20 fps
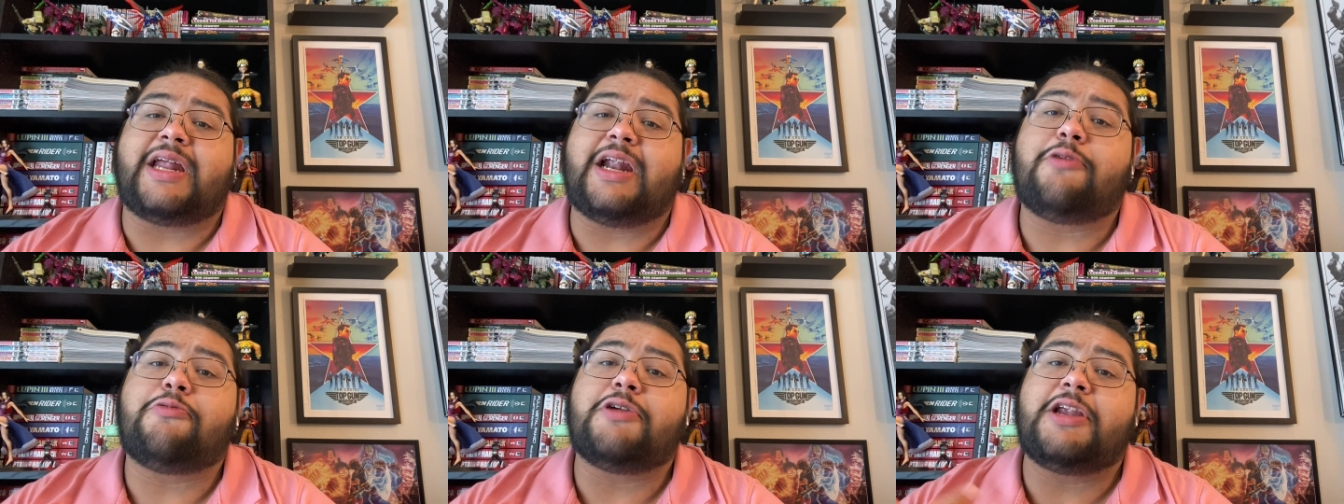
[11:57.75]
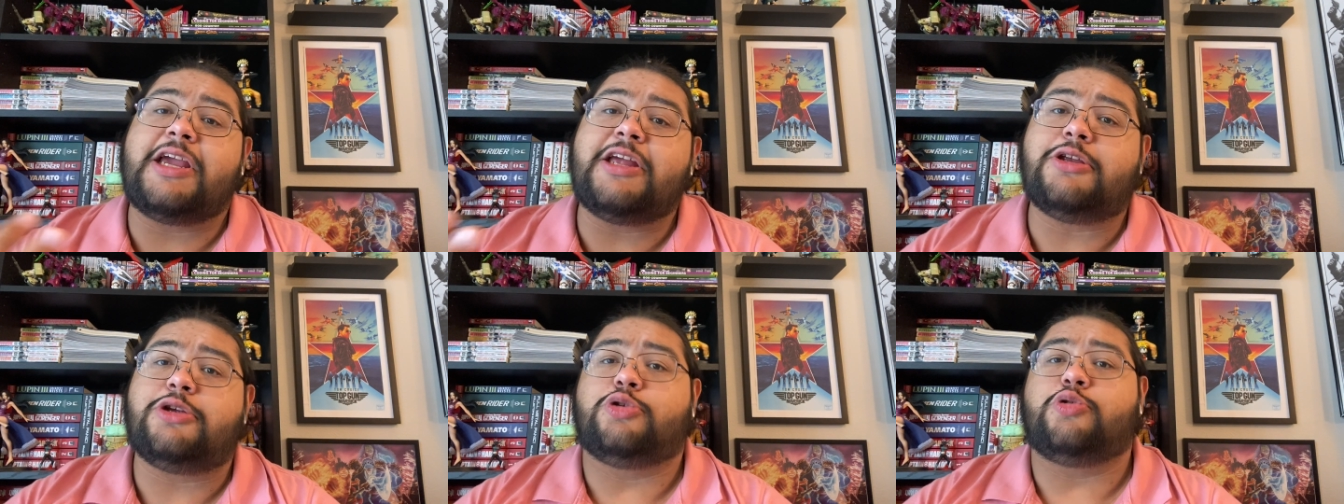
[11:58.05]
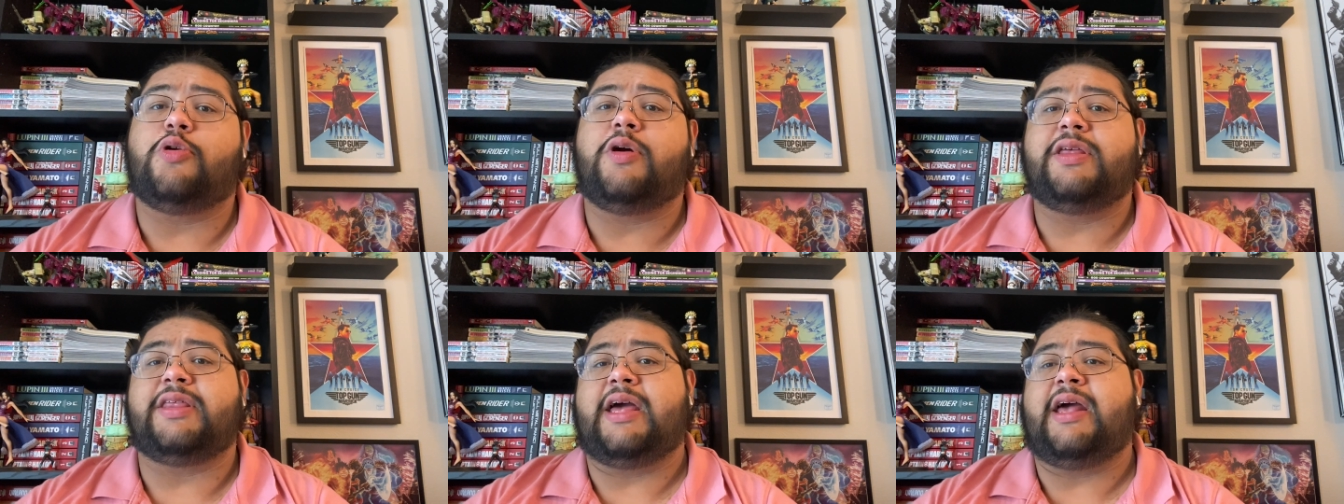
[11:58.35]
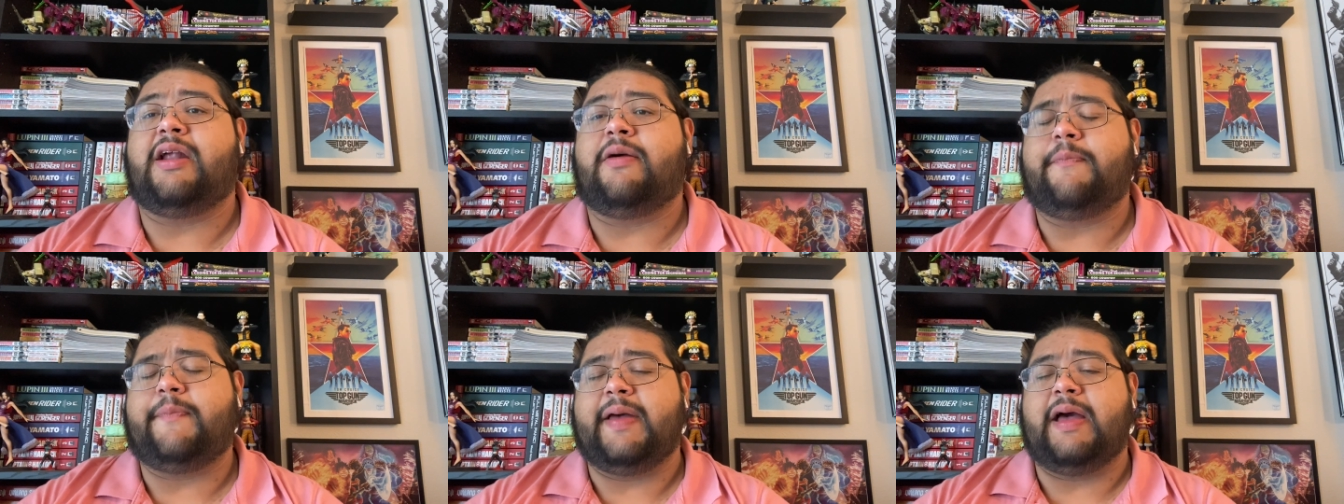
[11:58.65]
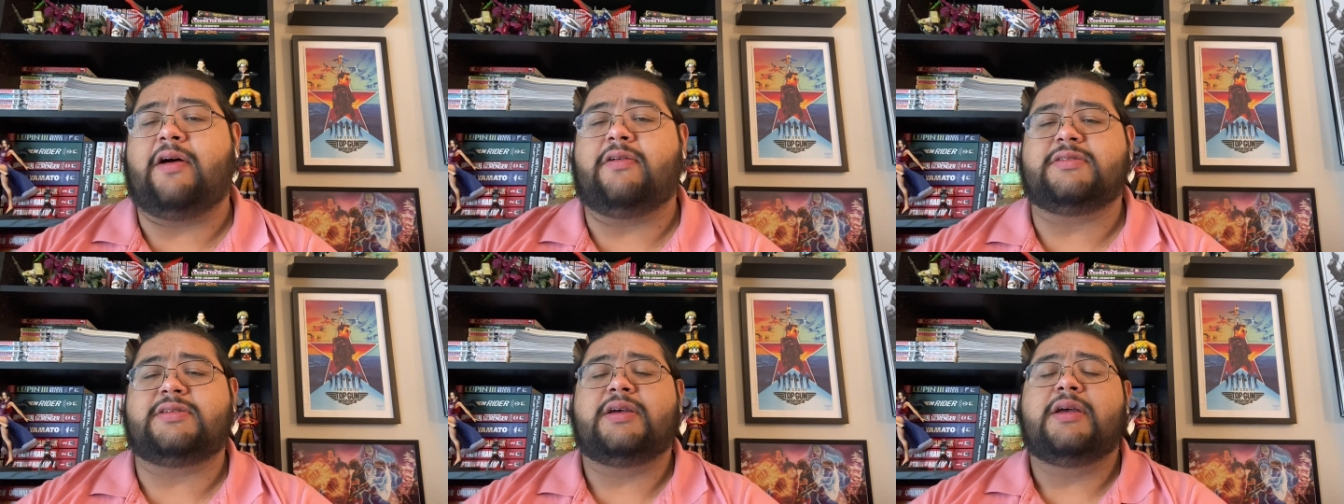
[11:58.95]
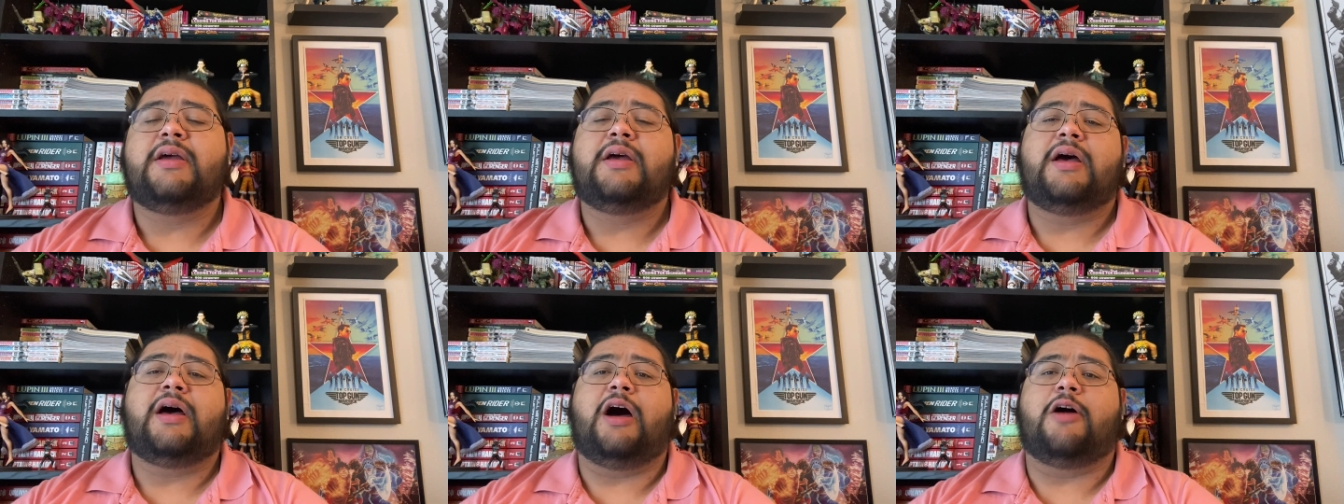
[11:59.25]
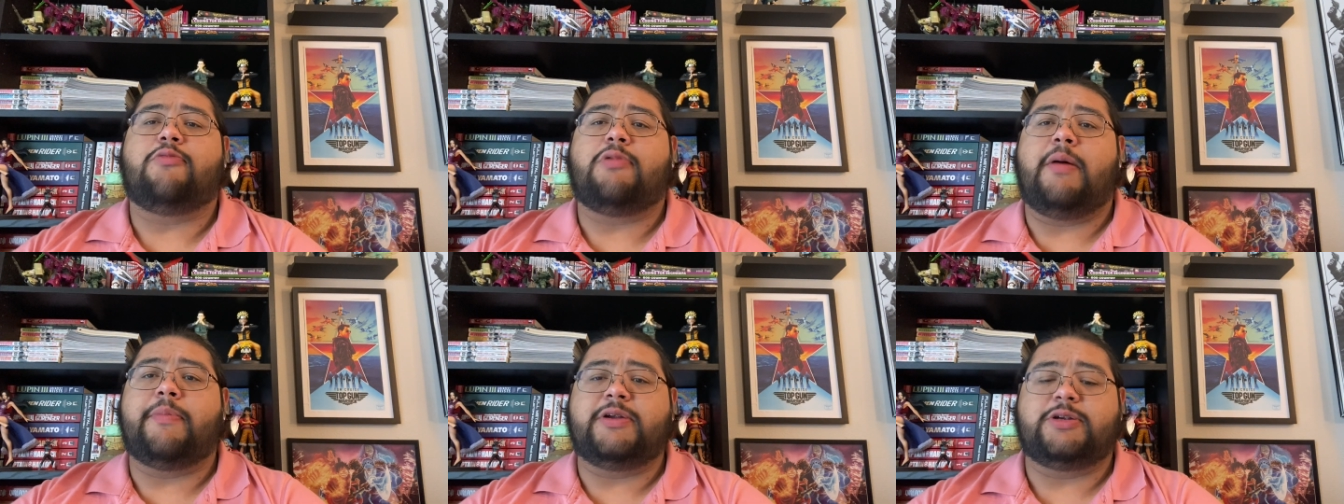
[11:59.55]
I really enjoy that about uh,
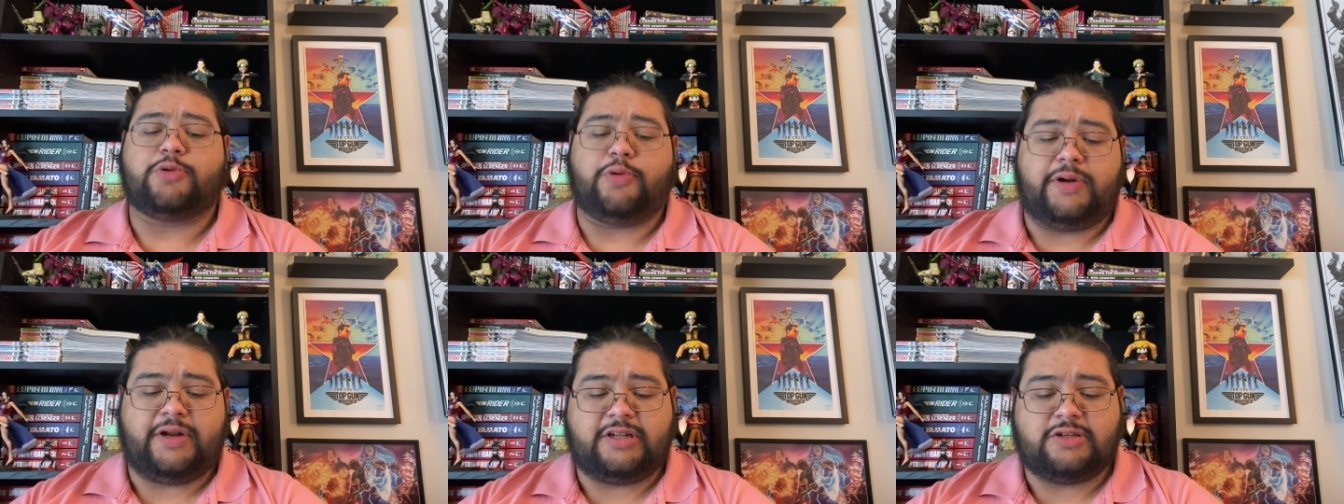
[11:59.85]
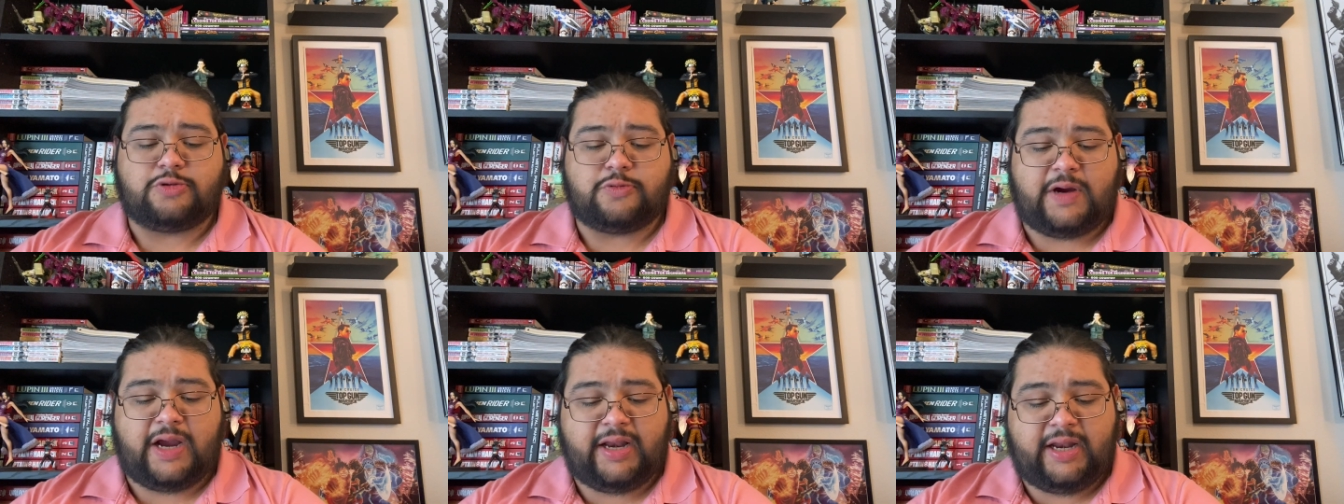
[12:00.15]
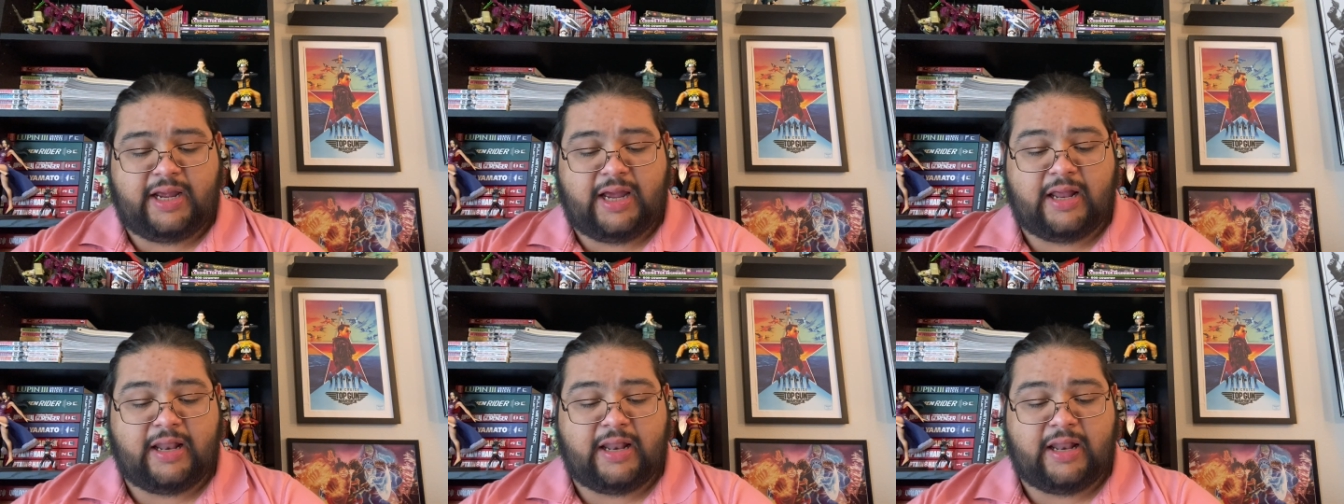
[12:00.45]
Robert Jordan's writing.